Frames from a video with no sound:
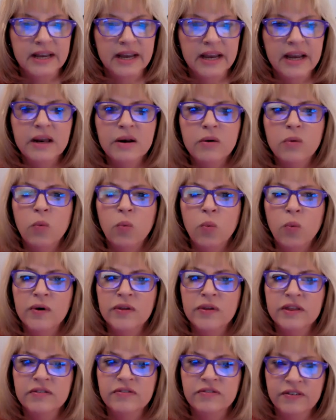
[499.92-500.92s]
And
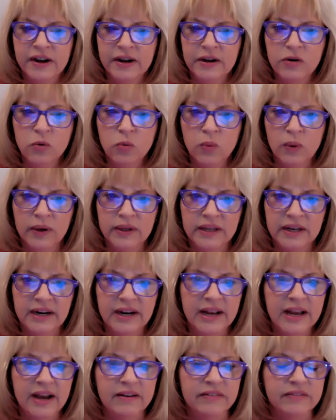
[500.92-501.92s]
the final one that
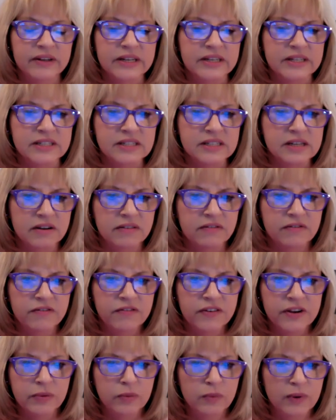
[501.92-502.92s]
I have is
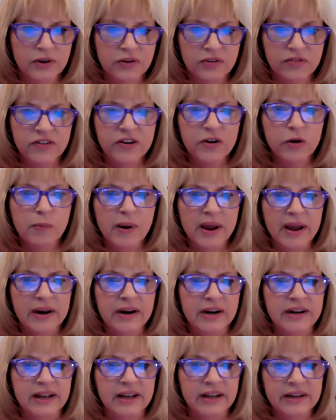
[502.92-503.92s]
when you feel bad
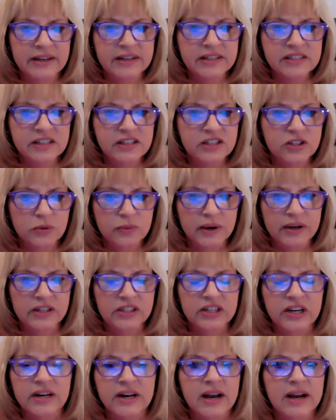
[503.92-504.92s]
in any
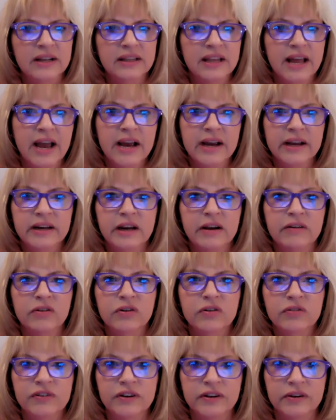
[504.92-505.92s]
situation, lack
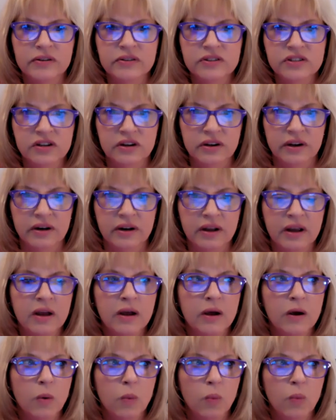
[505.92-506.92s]
never feels good.
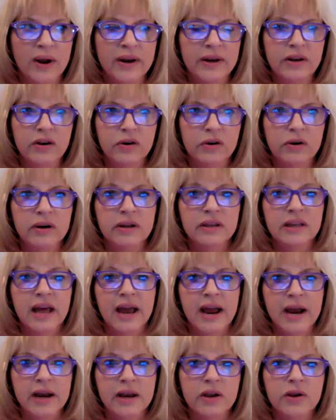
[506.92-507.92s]
When you're in
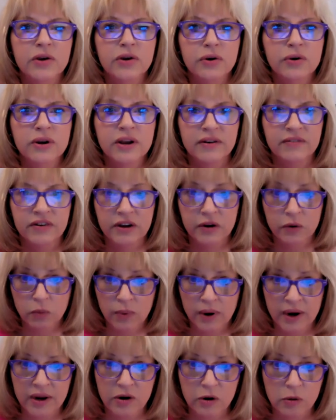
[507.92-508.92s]
lack, you're giving
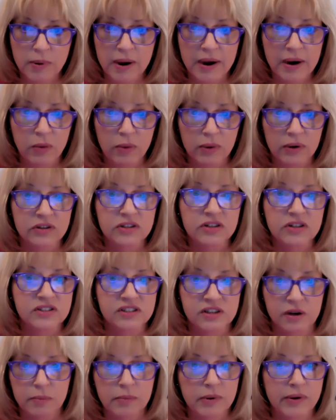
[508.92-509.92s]
away your power to
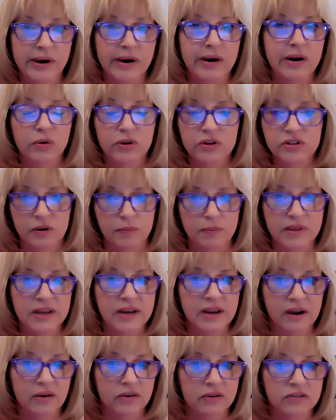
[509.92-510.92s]
someone or
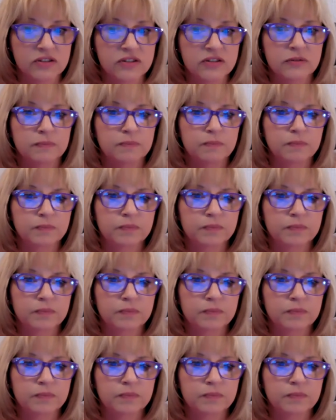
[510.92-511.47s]
something else.